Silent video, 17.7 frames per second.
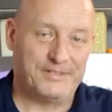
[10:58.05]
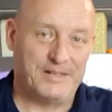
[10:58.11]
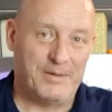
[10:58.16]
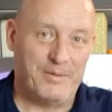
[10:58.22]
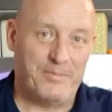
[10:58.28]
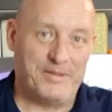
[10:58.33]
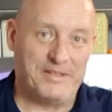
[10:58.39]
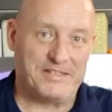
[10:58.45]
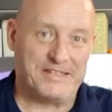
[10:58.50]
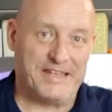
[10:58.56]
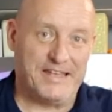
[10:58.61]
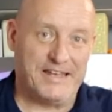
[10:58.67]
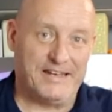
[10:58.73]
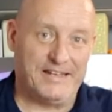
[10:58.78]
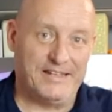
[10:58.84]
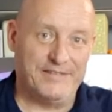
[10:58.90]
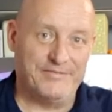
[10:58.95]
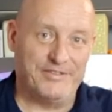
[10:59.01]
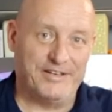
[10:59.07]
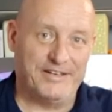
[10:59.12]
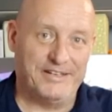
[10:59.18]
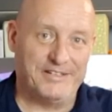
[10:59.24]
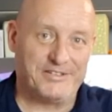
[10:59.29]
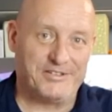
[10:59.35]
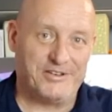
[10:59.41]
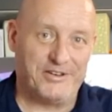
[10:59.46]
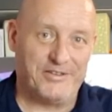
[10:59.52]
I'm a bit scared of leaving it
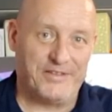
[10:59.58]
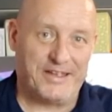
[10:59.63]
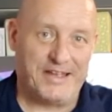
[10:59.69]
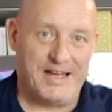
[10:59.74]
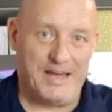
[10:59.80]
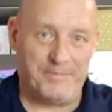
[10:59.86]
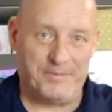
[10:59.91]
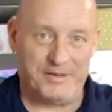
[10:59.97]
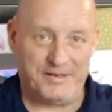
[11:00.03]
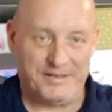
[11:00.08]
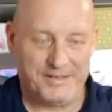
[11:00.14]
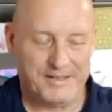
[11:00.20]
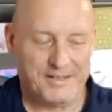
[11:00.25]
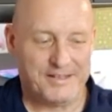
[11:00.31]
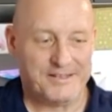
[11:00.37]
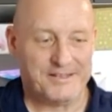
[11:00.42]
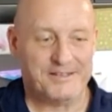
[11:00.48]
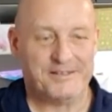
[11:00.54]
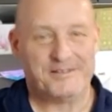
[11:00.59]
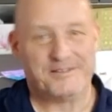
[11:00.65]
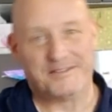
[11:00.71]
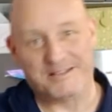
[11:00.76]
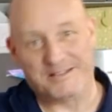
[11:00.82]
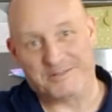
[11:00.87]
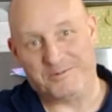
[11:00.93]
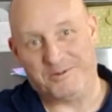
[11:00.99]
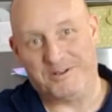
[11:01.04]
inside on the carpet.
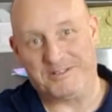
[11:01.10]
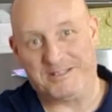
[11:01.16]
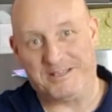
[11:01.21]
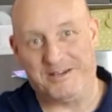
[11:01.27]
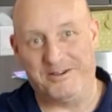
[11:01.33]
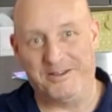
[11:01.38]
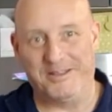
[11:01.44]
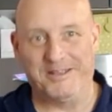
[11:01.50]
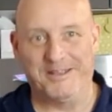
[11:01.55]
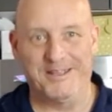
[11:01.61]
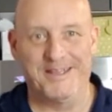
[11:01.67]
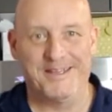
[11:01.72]
That's why it's going